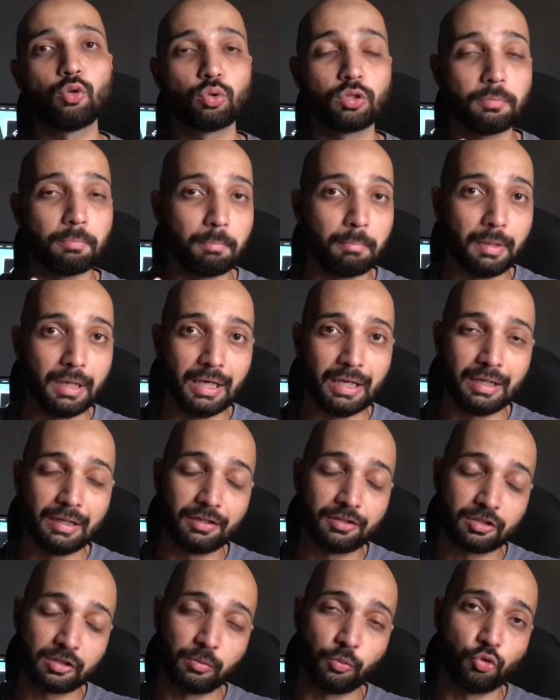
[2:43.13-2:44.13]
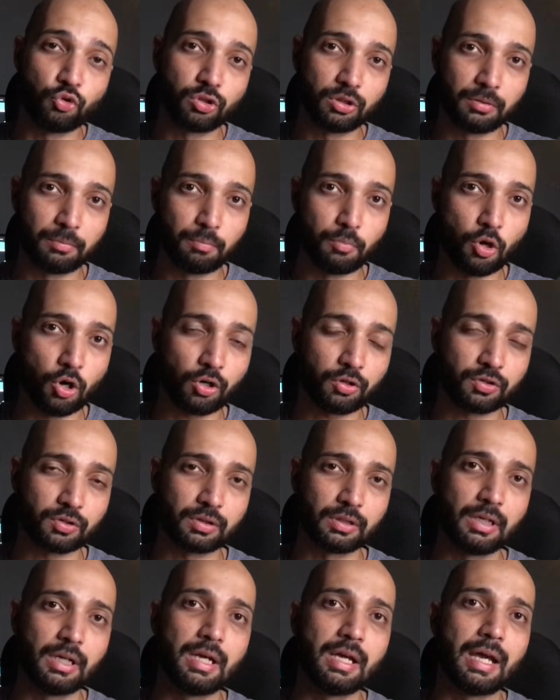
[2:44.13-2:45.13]
to the main distribution box.
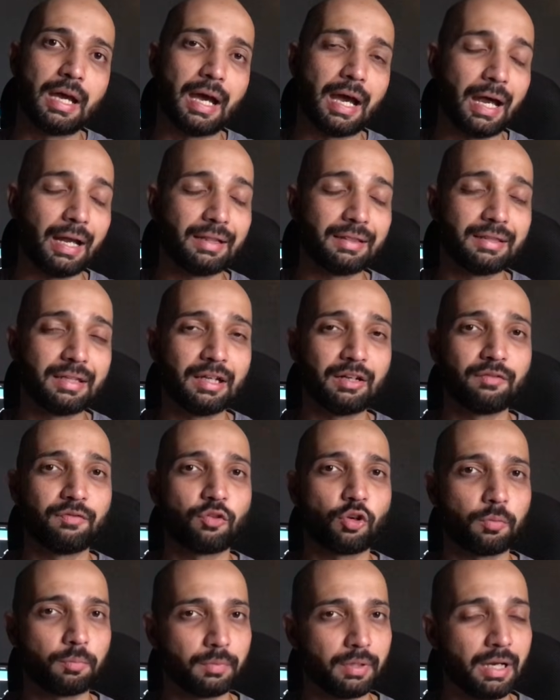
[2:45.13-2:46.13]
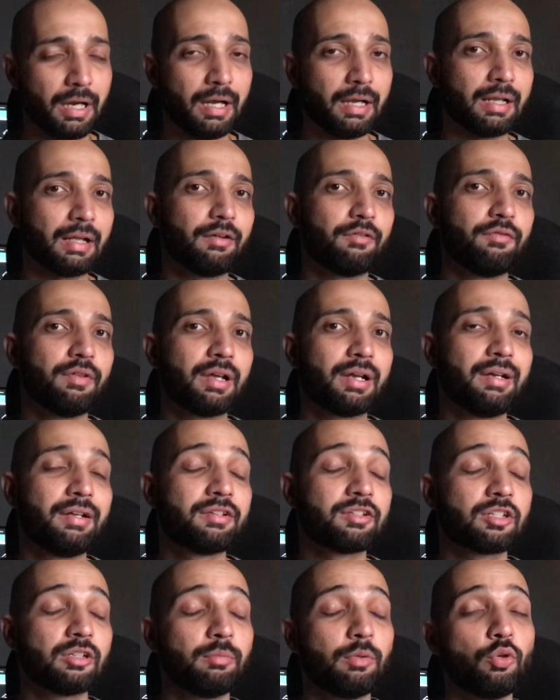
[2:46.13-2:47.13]
And then from that, we are
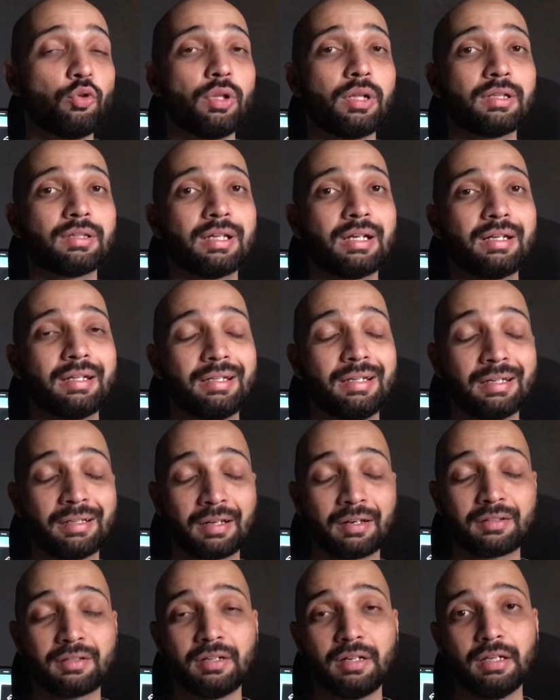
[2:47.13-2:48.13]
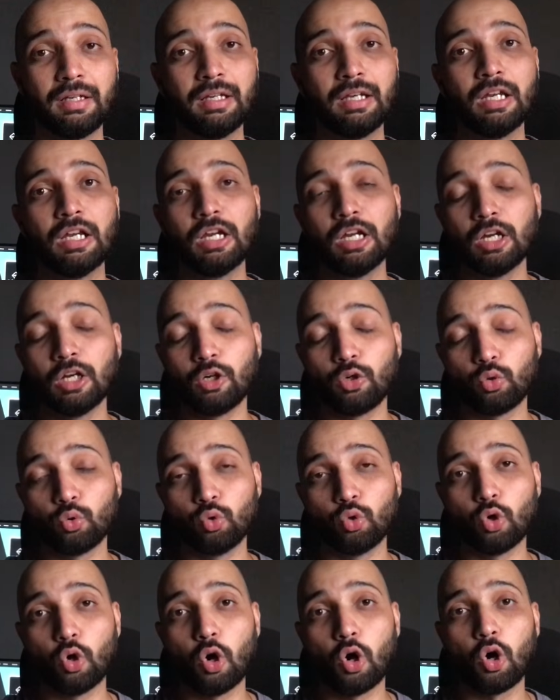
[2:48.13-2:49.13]
distributing that electricity
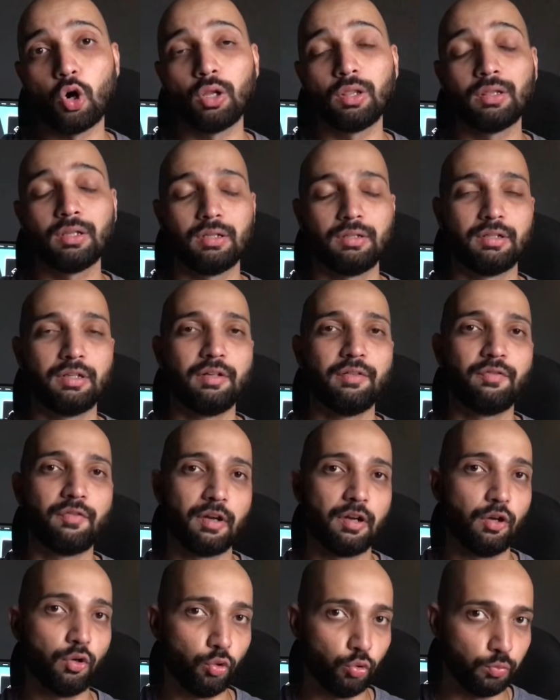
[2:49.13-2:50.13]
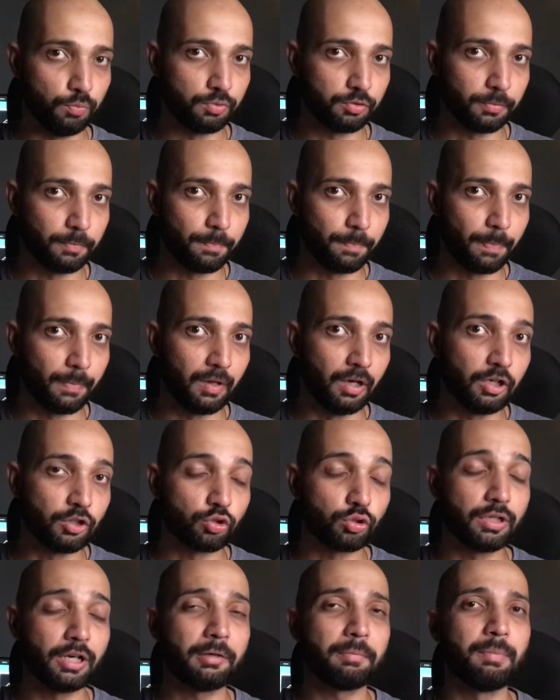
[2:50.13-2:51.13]
to all the different rooms. So
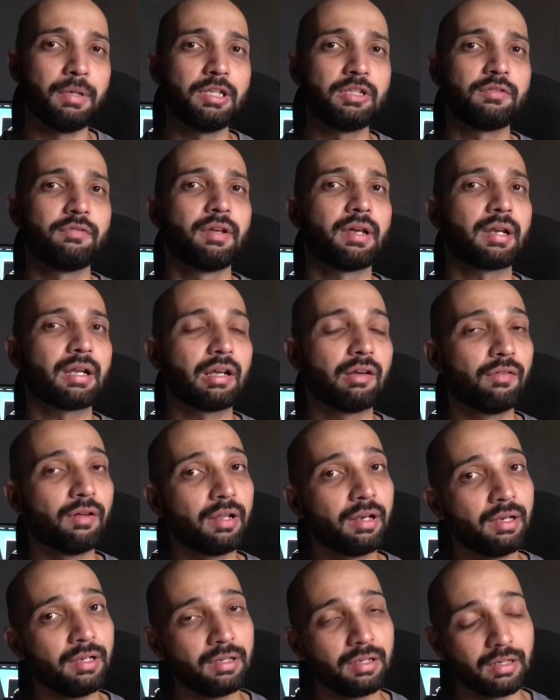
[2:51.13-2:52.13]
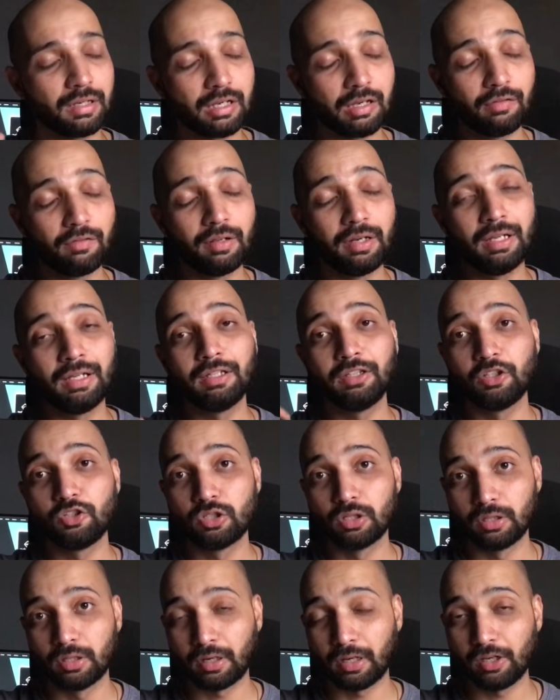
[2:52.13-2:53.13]
that means we are covering the
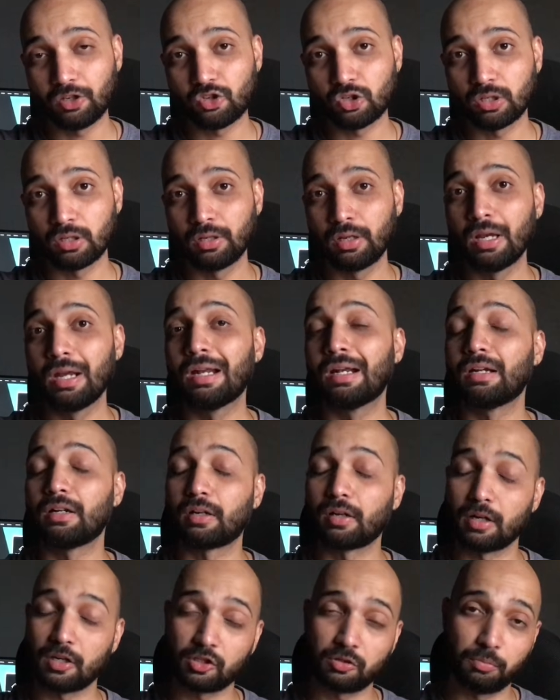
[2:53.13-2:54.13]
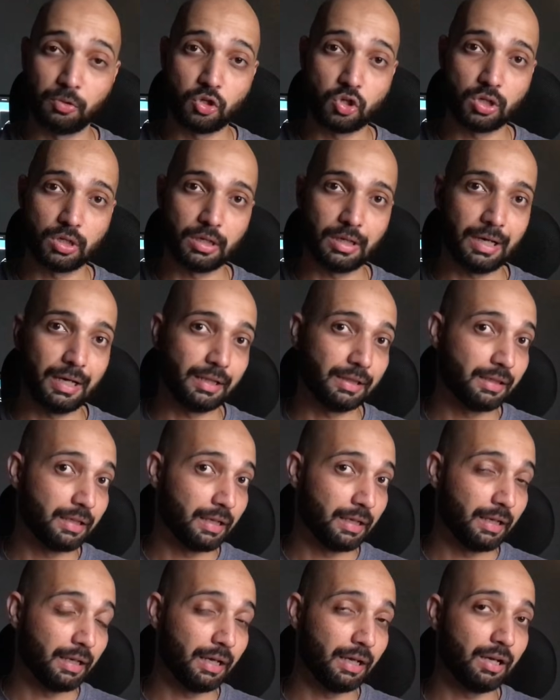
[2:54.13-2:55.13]
generation, transmission, and
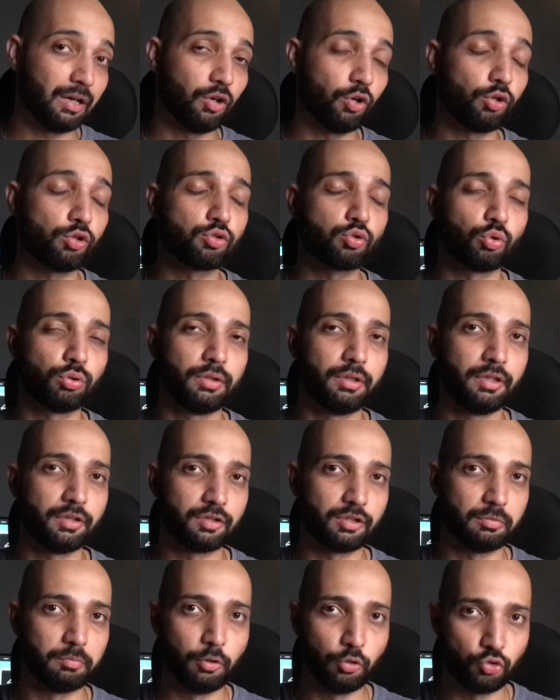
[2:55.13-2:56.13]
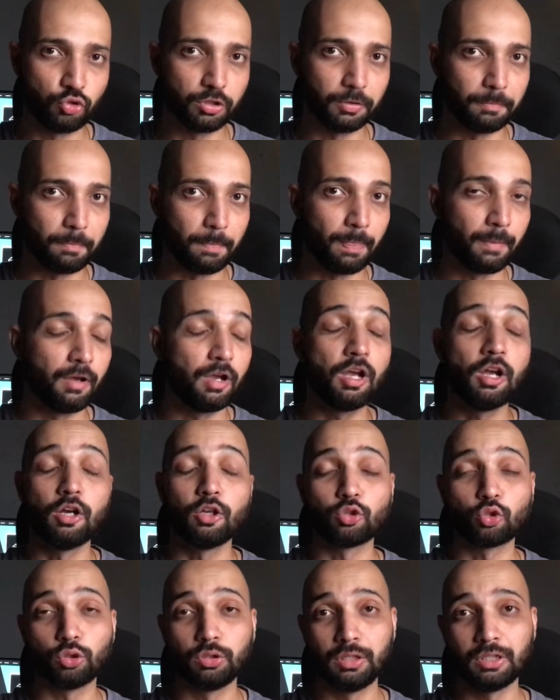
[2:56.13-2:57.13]
then also the distribution.
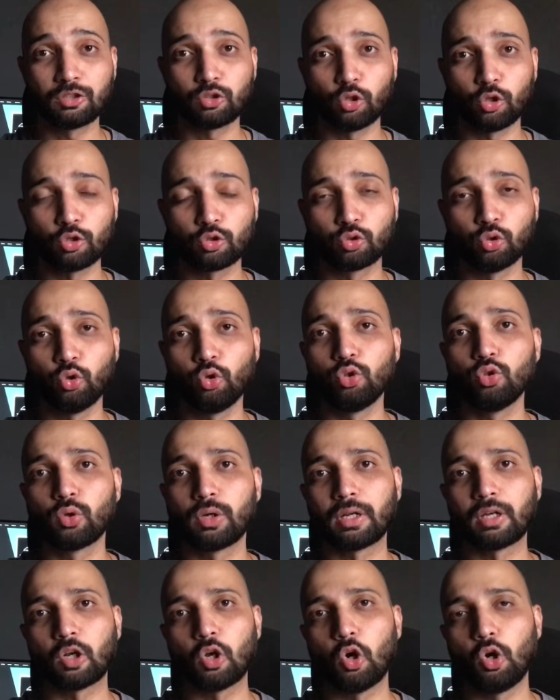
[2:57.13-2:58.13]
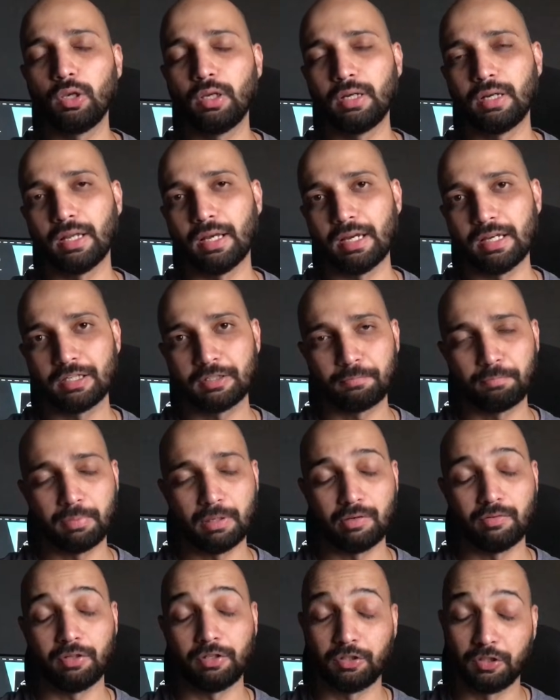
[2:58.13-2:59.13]
So this also you can call it as
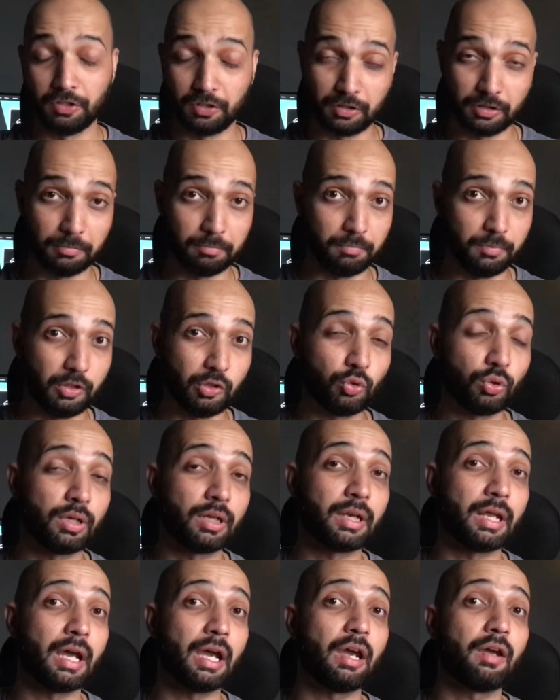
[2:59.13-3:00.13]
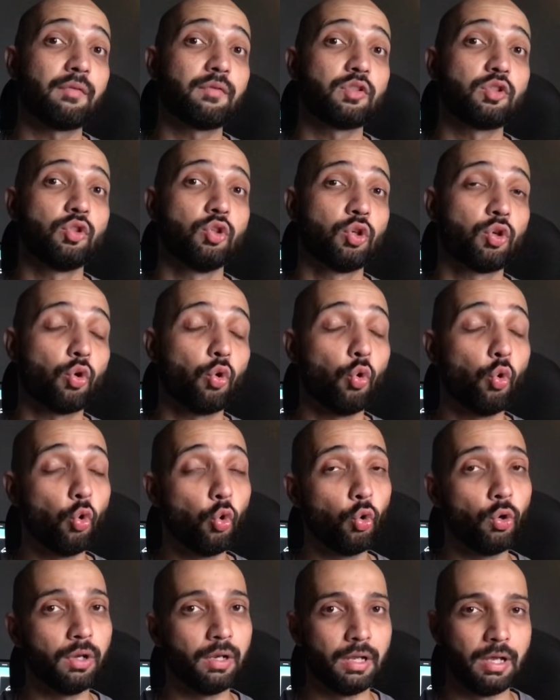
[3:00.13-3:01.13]
power system. You can have your
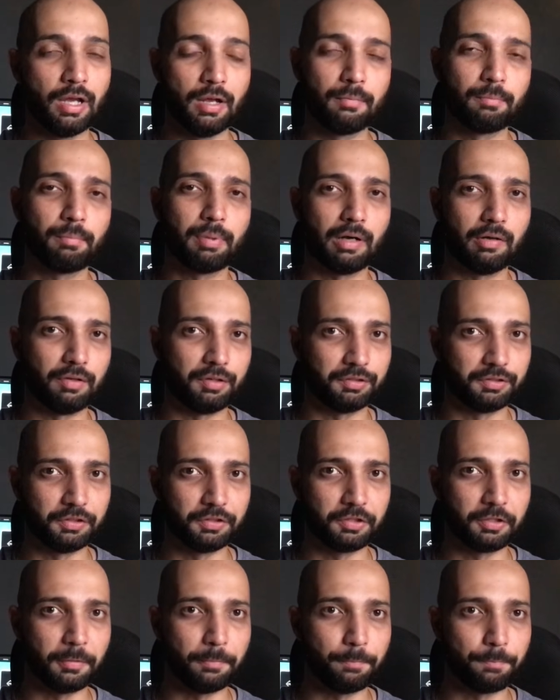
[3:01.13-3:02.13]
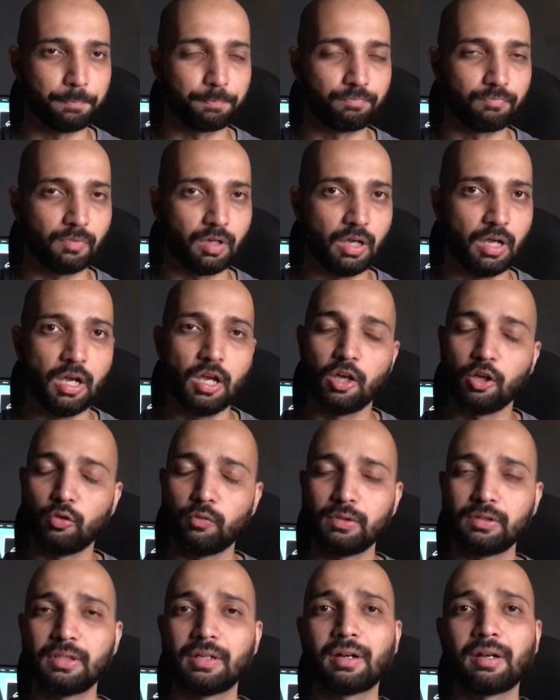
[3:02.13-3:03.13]
own power system. You
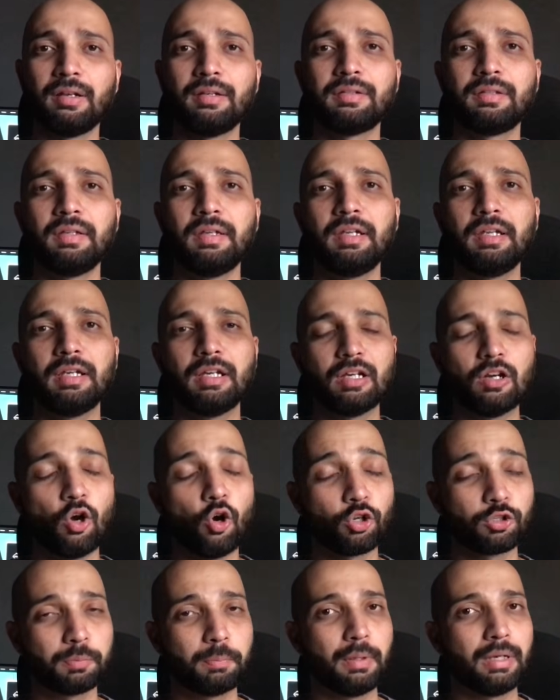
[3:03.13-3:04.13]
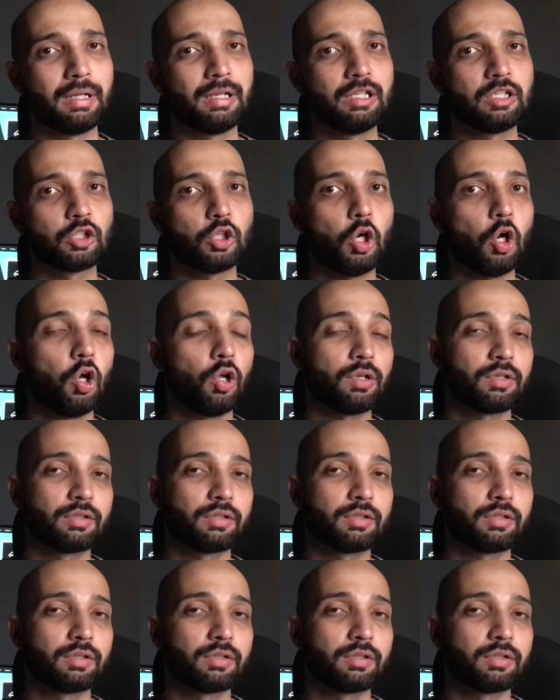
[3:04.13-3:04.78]
will generally see hospitals or